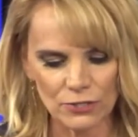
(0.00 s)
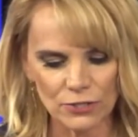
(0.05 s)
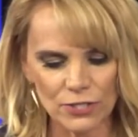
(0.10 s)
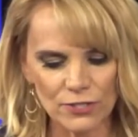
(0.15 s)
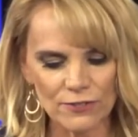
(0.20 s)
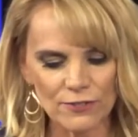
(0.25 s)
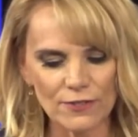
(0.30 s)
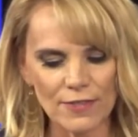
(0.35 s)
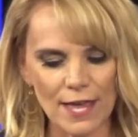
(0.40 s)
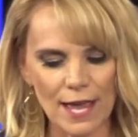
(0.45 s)

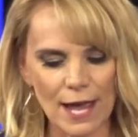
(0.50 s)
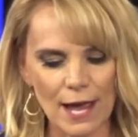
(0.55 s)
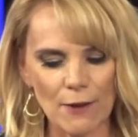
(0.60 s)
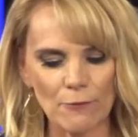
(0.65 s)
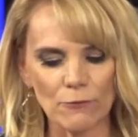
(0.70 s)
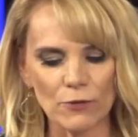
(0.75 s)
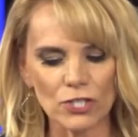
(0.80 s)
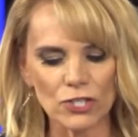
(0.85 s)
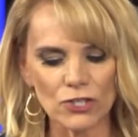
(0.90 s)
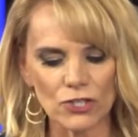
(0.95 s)
to
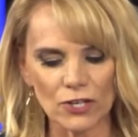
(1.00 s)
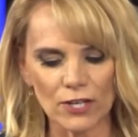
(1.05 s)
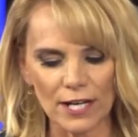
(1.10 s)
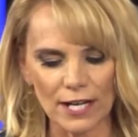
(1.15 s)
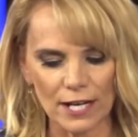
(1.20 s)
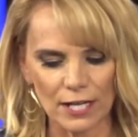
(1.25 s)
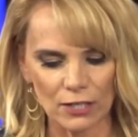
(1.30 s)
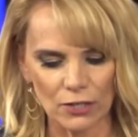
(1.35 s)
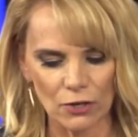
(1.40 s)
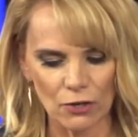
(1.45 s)
them which are
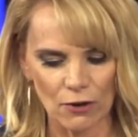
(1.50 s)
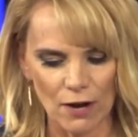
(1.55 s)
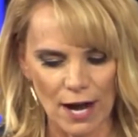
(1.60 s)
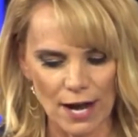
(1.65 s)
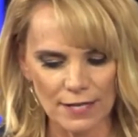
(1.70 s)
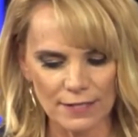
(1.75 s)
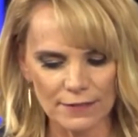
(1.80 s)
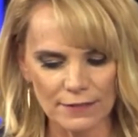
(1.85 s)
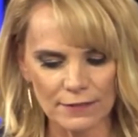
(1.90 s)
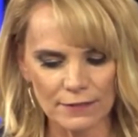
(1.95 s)
in
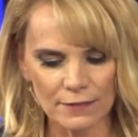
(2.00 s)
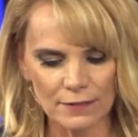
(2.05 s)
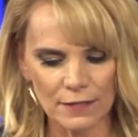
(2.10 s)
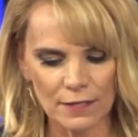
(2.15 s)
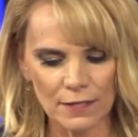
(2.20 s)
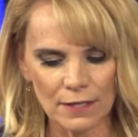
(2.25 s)
Christ